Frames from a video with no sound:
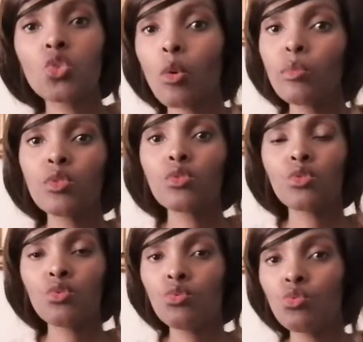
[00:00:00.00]
tops
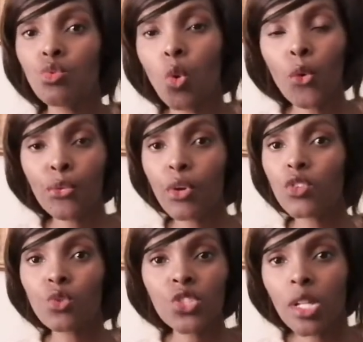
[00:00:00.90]
to go through our
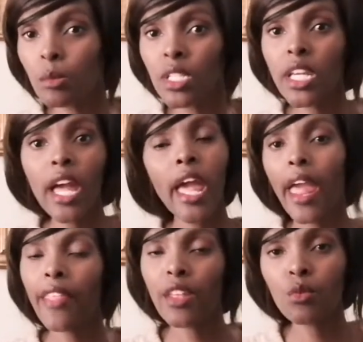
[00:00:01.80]
social media,
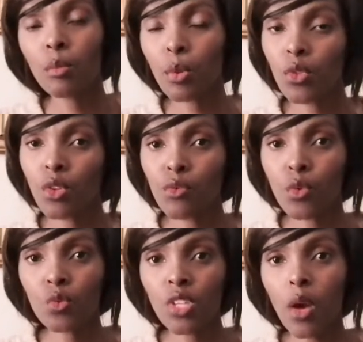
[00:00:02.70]
and then we put the
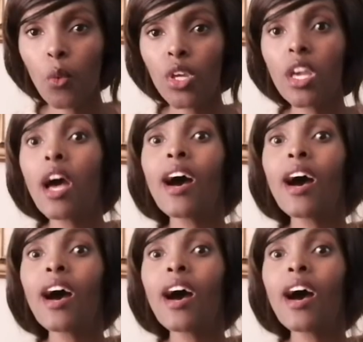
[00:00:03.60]
phones away.